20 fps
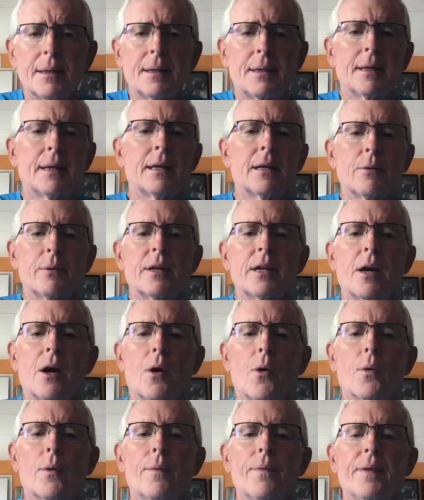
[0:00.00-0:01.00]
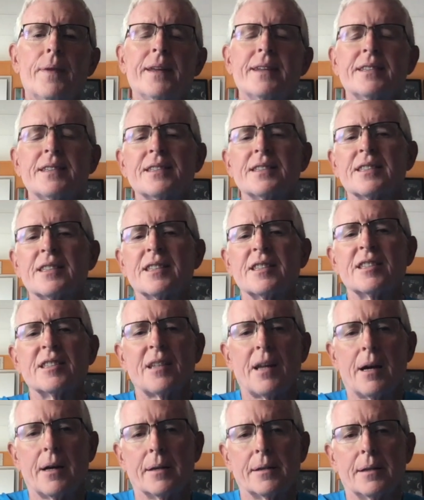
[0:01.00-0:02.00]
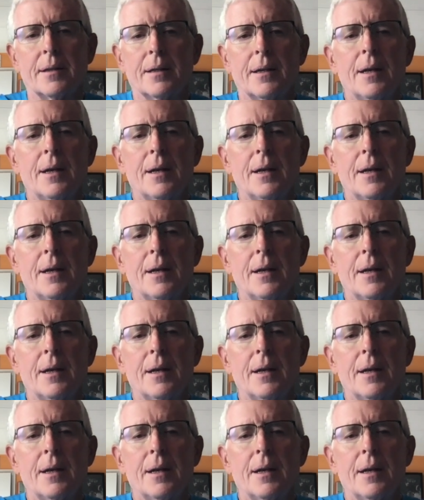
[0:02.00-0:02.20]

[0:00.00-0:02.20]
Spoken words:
Here we go. This is the start.